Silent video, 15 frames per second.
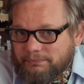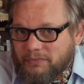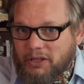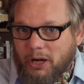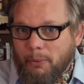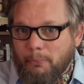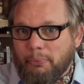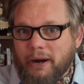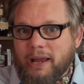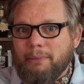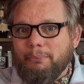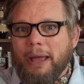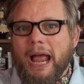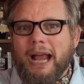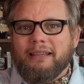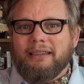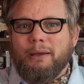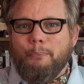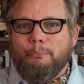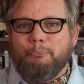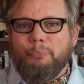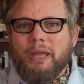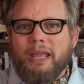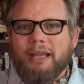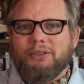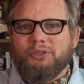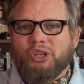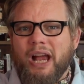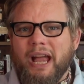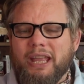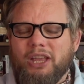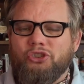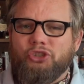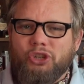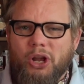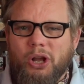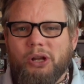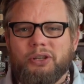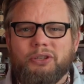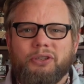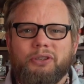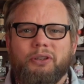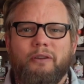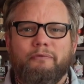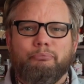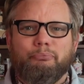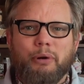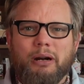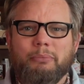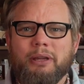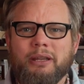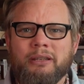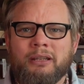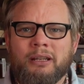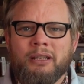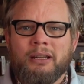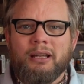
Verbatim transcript: So bring back the big giant jugs of bourbon,